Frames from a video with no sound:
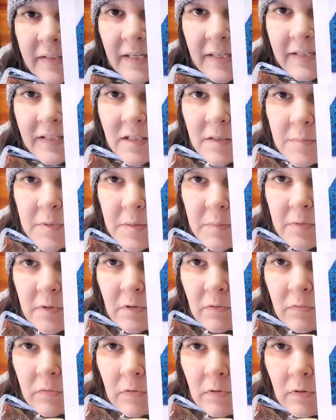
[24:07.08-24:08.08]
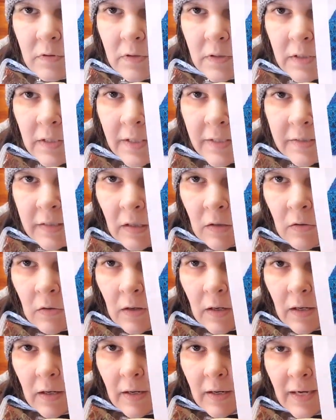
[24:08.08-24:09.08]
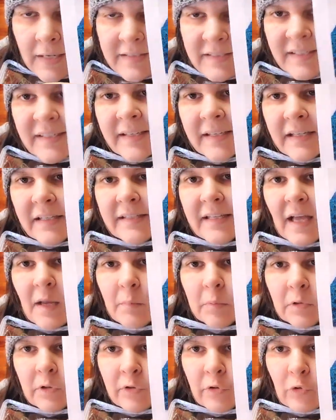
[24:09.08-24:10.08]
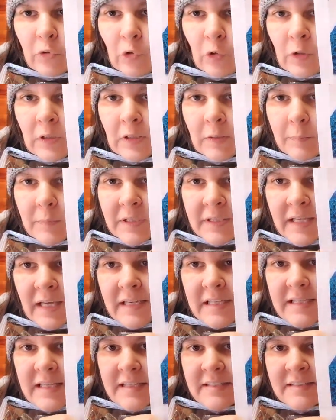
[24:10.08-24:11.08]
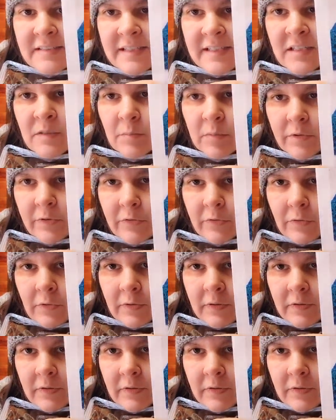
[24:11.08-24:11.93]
that going to be beautiful? Now, I didn't get that blue, but now that I see the blue,